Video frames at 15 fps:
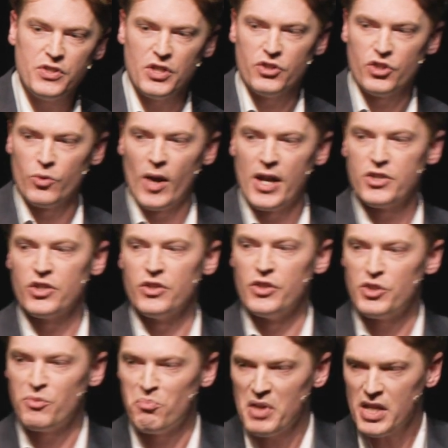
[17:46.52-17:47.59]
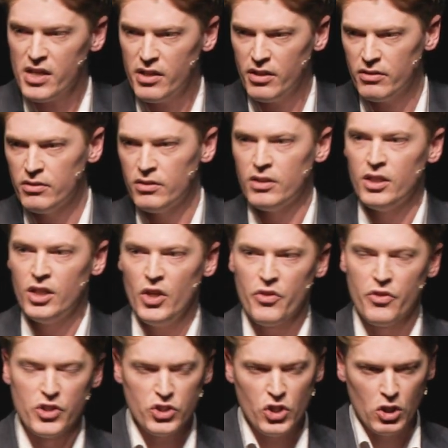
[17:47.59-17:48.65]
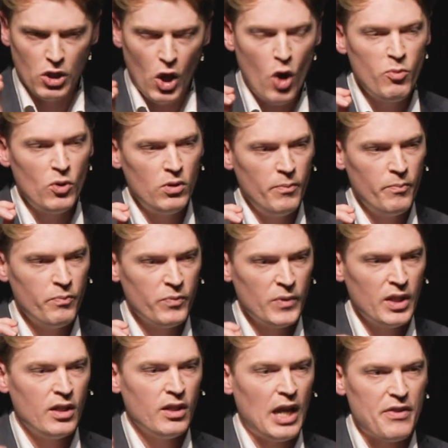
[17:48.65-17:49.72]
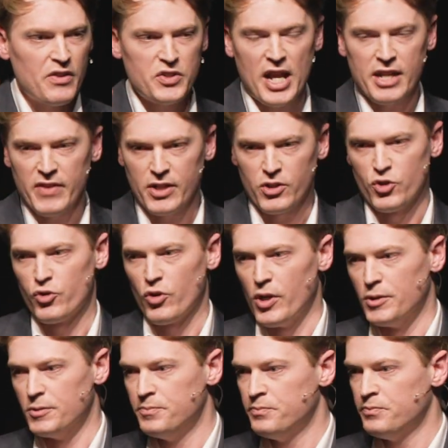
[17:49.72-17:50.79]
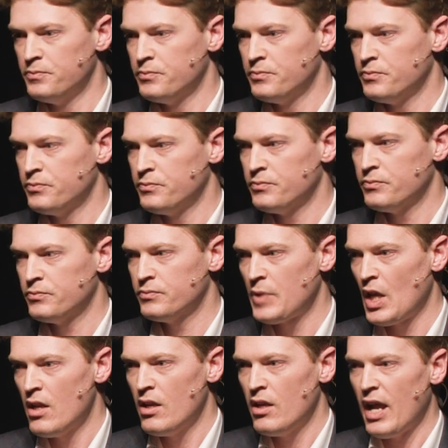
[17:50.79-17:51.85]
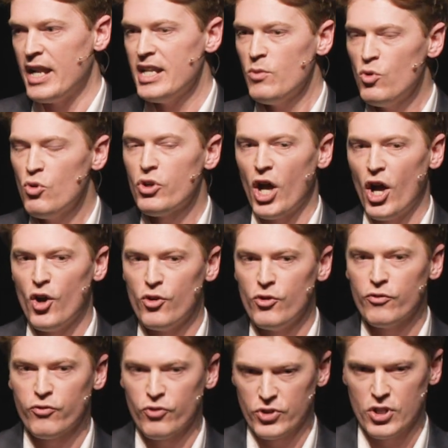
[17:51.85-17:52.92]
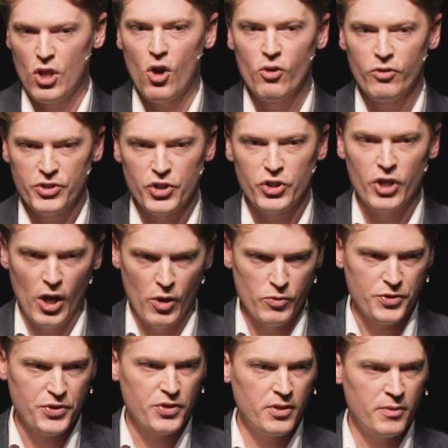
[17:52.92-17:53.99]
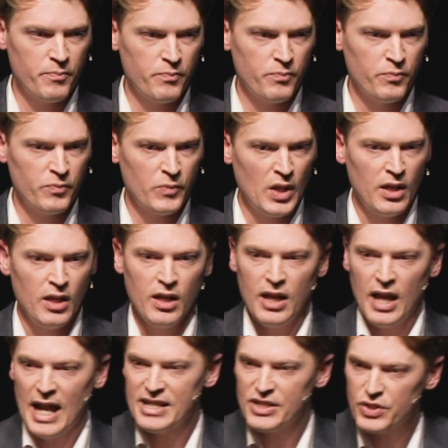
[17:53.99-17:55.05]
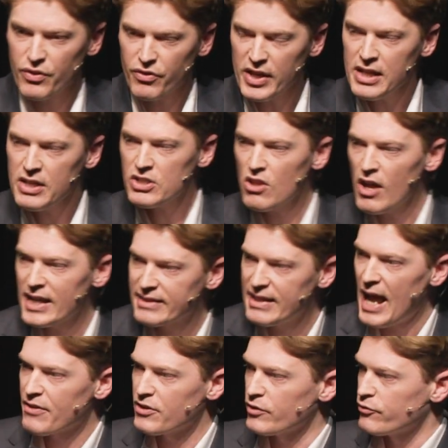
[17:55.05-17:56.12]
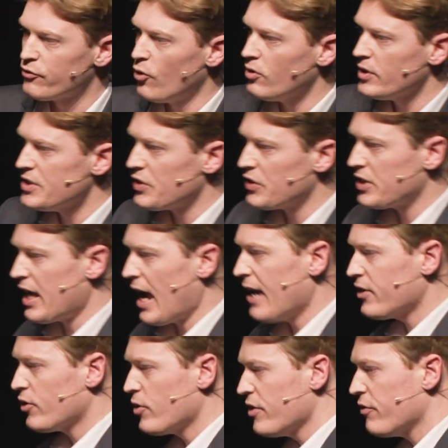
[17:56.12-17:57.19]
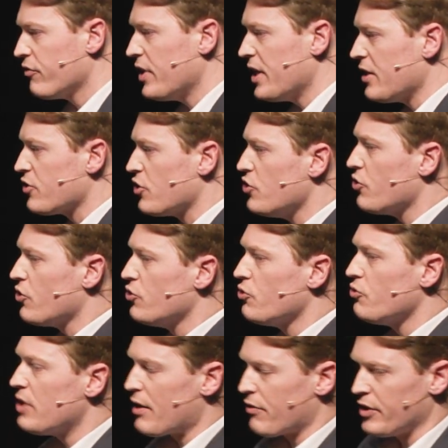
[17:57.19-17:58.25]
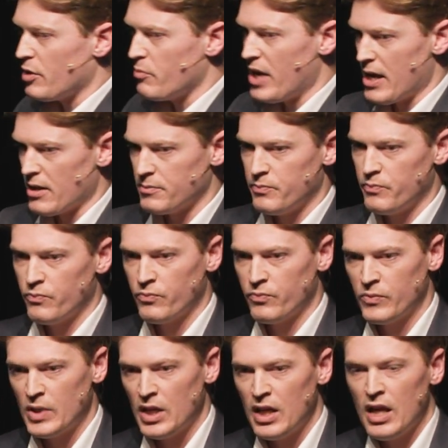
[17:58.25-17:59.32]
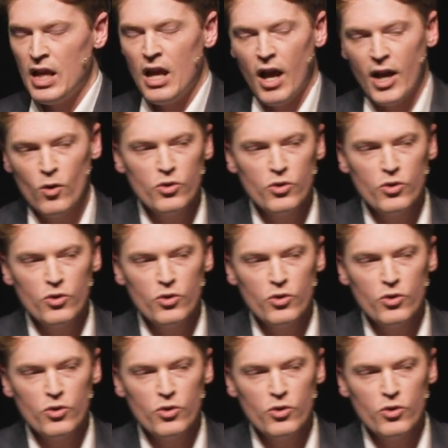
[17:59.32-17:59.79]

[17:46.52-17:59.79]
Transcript: situation that's big, that's global, and that's out of our control. And it will go for as long as it goes. And it's things like that that fall into the category of things that you can do nothing about. I